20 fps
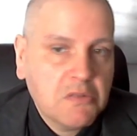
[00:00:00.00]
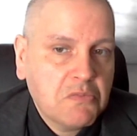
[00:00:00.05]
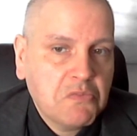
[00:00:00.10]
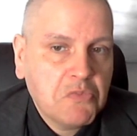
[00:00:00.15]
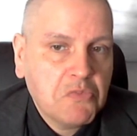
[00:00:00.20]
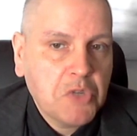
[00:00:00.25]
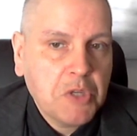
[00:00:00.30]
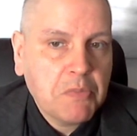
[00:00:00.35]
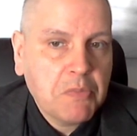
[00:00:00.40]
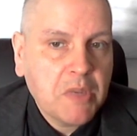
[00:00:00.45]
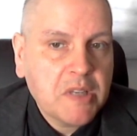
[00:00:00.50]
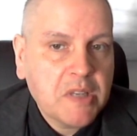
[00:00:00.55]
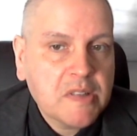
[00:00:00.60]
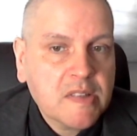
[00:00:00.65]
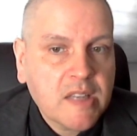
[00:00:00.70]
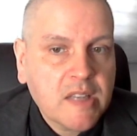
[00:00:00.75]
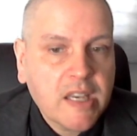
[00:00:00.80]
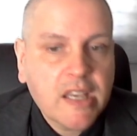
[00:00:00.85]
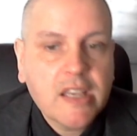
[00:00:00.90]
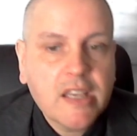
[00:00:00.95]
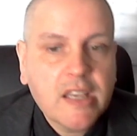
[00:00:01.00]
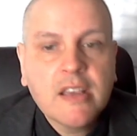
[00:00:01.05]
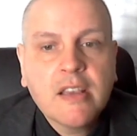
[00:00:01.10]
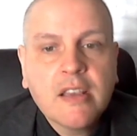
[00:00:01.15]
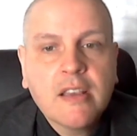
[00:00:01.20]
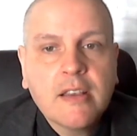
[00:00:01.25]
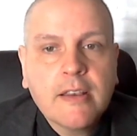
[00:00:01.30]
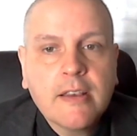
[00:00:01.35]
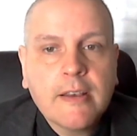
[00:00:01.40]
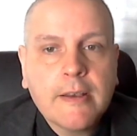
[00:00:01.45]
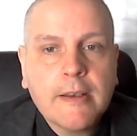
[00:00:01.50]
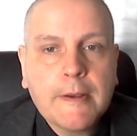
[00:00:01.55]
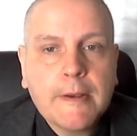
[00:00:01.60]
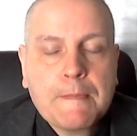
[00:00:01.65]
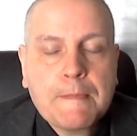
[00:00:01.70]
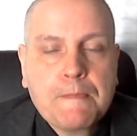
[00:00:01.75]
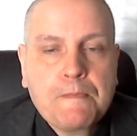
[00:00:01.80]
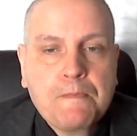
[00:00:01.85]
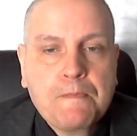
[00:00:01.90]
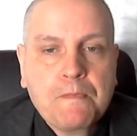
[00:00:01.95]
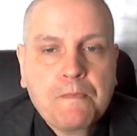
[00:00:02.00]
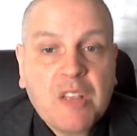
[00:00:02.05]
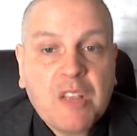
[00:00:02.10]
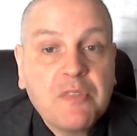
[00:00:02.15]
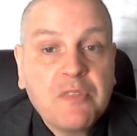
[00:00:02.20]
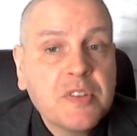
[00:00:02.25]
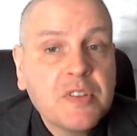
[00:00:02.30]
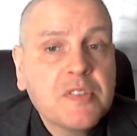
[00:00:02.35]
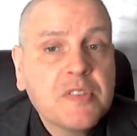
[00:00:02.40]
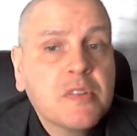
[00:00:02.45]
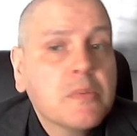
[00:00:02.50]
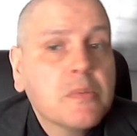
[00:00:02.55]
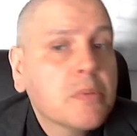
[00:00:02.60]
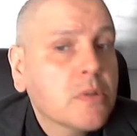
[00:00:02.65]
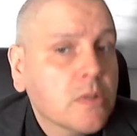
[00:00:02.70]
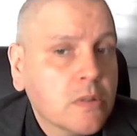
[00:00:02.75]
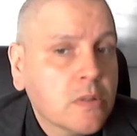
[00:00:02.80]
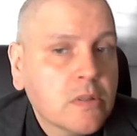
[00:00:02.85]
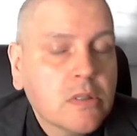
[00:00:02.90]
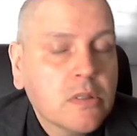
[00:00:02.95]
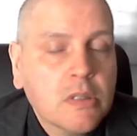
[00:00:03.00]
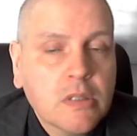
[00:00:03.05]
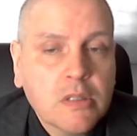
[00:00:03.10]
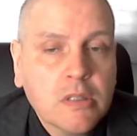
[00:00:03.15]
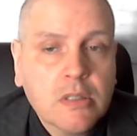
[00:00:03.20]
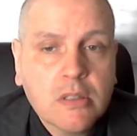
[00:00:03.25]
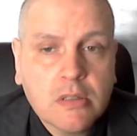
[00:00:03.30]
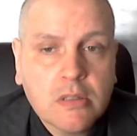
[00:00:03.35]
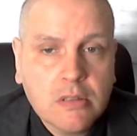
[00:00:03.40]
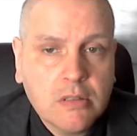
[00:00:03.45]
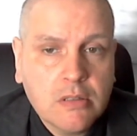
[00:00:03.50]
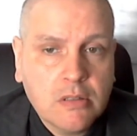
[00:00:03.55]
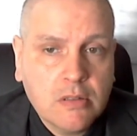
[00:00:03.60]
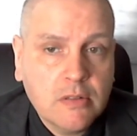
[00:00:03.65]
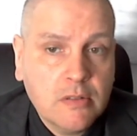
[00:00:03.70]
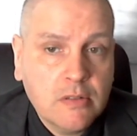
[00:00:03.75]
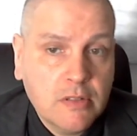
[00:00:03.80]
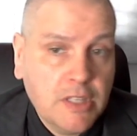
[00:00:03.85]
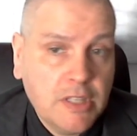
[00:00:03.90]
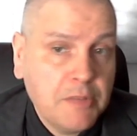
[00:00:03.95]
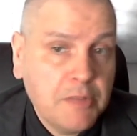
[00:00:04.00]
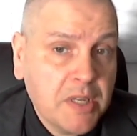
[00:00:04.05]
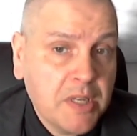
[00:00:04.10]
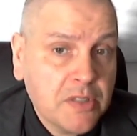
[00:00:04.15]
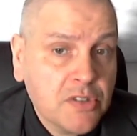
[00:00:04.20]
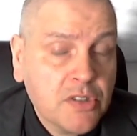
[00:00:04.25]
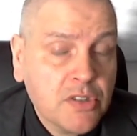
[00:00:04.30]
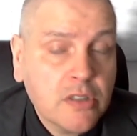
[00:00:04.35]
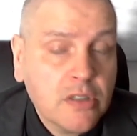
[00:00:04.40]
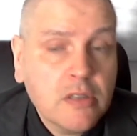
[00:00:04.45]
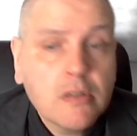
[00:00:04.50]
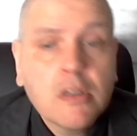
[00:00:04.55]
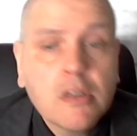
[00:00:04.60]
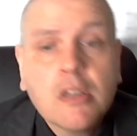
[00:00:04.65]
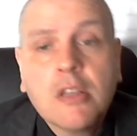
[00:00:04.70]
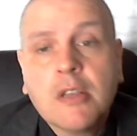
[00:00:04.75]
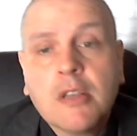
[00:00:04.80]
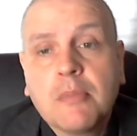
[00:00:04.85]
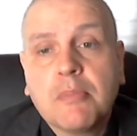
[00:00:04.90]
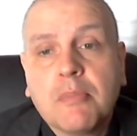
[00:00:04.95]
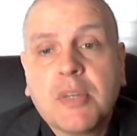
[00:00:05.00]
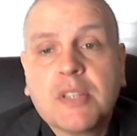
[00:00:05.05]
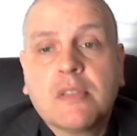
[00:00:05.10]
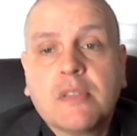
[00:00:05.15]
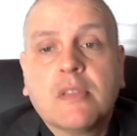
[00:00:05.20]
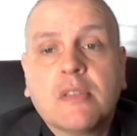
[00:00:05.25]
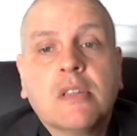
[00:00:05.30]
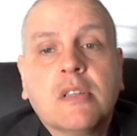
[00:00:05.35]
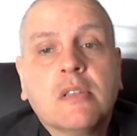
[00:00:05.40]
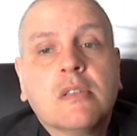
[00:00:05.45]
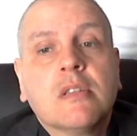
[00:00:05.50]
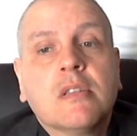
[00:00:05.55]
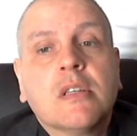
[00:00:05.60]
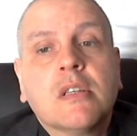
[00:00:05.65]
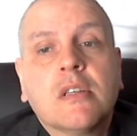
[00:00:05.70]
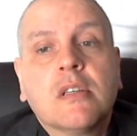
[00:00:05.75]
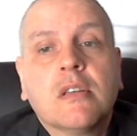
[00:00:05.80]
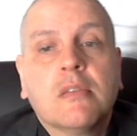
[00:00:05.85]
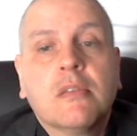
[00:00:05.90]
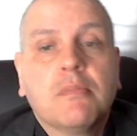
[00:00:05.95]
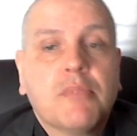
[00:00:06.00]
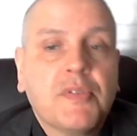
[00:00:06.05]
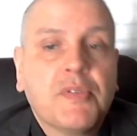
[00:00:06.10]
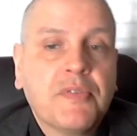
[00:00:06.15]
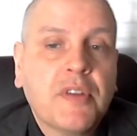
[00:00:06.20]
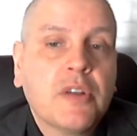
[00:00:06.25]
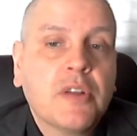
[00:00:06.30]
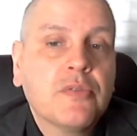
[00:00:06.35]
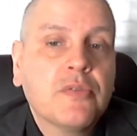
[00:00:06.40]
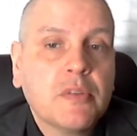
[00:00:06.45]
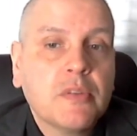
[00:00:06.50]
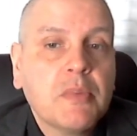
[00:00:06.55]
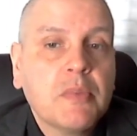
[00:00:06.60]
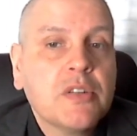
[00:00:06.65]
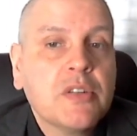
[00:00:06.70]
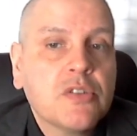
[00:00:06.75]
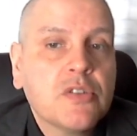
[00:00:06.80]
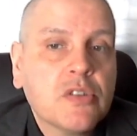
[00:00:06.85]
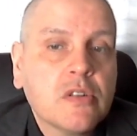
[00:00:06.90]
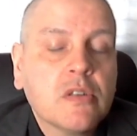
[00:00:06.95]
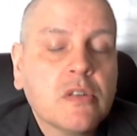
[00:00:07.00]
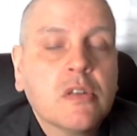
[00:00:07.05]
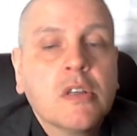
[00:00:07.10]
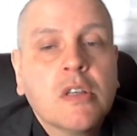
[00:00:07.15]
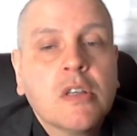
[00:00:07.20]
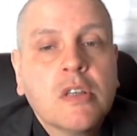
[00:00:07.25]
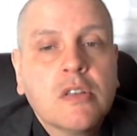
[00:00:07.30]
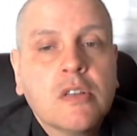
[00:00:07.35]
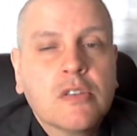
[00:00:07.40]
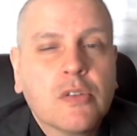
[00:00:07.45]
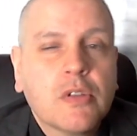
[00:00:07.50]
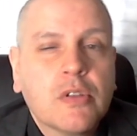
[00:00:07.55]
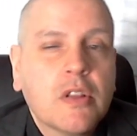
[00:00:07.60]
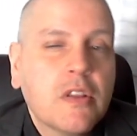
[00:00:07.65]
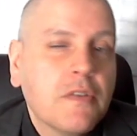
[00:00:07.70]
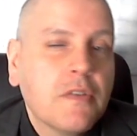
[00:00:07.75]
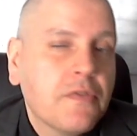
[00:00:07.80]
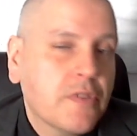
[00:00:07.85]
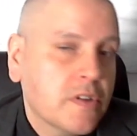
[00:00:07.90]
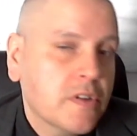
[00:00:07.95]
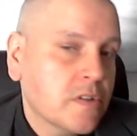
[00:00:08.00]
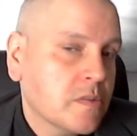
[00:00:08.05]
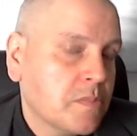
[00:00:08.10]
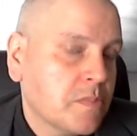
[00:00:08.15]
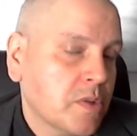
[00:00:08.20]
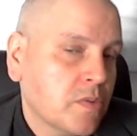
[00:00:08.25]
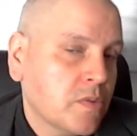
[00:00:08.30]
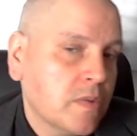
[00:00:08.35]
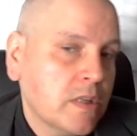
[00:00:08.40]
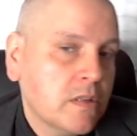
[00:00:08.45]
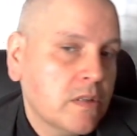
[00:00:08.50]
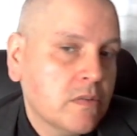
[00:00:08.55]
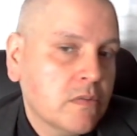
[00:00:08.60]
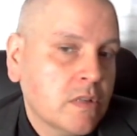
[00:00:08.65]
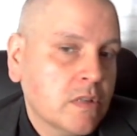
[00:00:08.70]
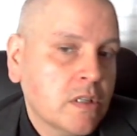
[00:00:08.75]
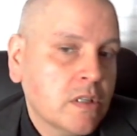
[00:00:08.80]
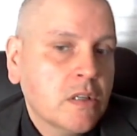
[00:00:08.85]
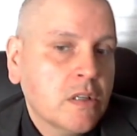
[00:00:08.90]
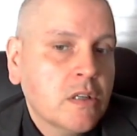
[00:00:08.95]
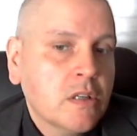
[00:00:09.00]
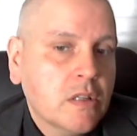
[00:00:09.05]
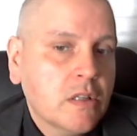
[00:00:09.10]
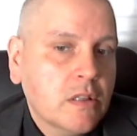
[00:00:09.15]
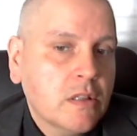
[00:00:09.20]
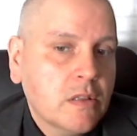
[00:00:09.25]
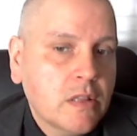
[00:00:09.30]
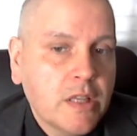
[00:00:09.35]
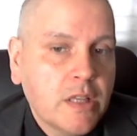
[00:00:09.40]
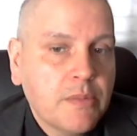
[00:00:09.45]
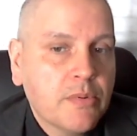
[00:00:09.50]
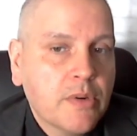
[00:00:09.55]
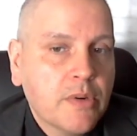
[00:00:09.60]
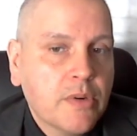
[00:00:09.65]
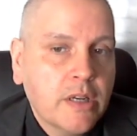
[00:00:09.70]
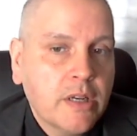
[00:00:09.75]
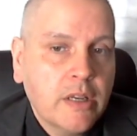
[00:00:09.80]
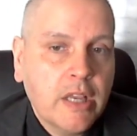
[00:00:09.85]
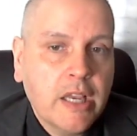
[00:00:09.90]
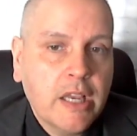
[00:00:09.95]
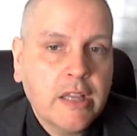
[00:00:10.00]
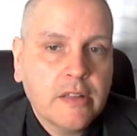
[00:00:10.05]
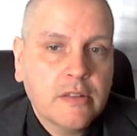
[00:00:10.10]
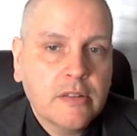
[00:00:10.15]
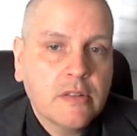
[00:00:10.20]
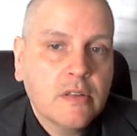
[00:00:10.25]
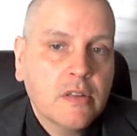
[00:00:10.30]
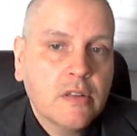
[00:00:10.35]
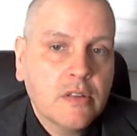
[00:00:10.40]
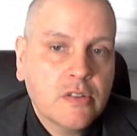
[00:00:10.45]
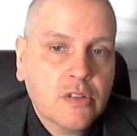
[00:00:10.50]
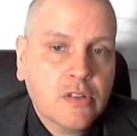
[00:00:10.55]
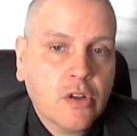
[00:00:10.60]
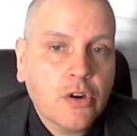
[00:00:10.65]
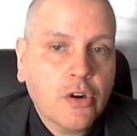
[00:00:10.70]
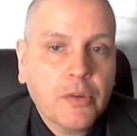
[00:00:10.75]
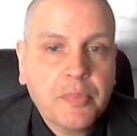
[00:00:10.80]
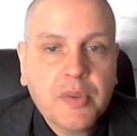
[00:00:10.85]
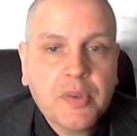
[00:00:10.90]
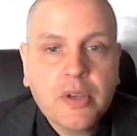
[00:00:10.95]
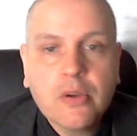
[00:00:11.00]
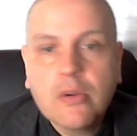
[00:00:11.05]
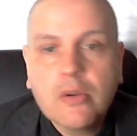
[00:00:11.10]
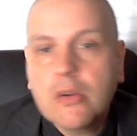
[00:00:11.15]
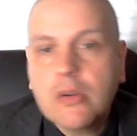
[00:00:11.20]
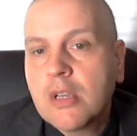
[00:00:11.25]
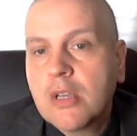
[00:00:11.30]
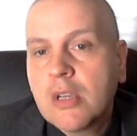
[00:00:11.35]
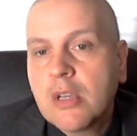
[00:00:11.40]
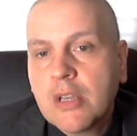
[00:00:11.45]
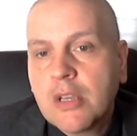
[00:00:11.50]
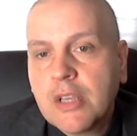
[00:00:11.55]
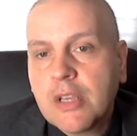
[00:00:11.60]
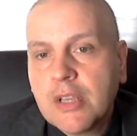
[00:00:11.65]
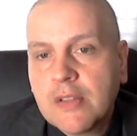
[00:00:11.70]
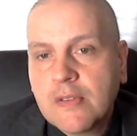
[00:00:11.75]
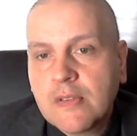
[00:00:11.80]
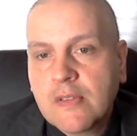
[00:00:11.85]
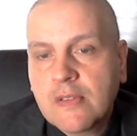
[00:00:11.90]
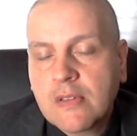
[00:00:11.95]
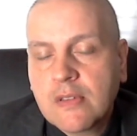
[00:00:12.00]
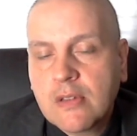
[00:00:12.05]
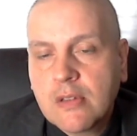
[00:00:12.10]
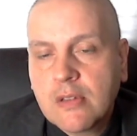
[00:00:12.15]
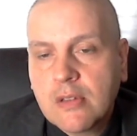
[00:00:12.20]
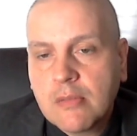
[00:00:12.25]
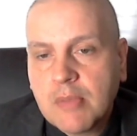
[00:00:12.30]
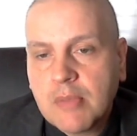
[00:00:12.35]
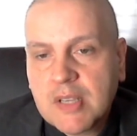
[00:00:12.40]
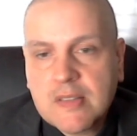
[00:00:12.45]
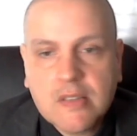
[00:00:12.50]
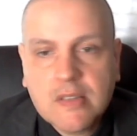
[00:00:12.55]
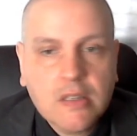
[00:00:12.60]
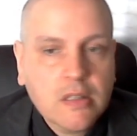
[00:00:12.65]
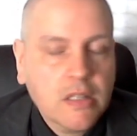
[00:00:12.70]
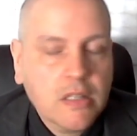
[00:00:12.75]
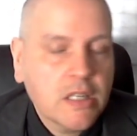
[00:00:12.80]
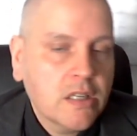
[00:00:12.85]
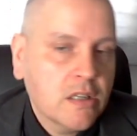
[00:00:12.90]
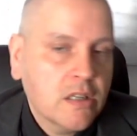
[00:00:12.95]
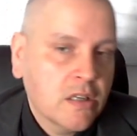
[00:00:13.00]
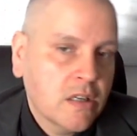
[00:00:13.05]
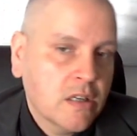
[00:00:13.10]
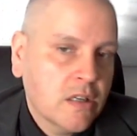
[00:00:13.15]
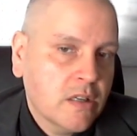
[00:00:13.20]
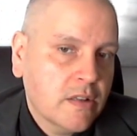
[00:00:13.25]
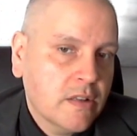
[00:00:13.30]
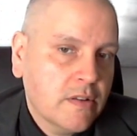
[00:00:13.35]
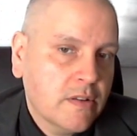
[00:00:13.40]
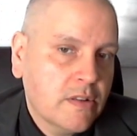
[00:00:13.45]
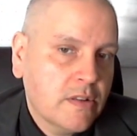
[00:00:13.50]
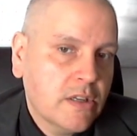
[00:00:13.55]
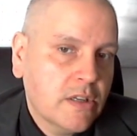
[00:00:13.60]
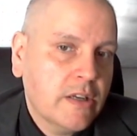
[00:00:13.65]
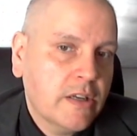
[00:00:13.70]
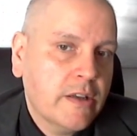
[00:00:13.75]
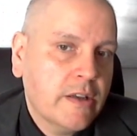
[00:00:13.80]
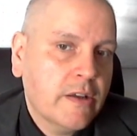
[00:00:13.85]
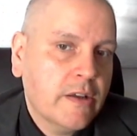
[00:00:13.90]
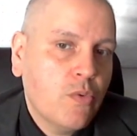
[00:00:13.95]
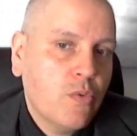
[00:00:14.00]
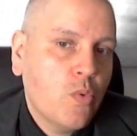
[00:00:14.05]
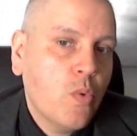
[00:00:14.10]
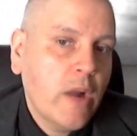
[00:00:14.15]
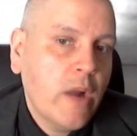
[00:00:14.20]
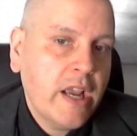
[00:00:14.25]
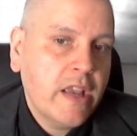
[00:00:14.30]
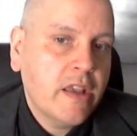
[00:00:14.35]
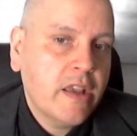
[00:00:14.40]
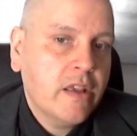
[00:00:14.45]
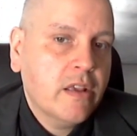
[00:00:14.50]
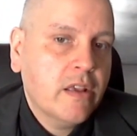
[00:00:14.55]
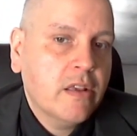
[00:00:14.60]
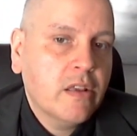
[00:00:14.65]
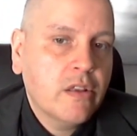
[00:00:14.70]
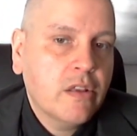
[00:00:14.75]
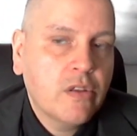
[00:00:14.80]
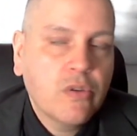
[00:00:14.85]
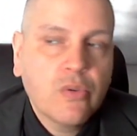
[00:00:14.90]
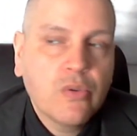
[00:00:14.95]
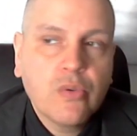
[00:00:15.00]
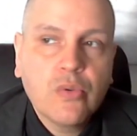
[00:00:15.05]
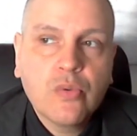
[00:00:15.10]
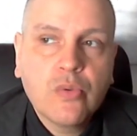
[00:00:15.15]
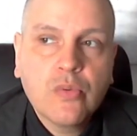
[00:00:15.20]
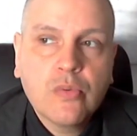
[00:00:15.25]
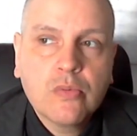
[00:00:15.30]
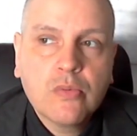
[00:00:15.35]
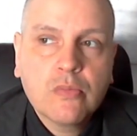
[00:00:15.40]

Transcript: we may say visible dimension, but in the profound dimension. So the difference between Libra and Scorpio, it's basically the way you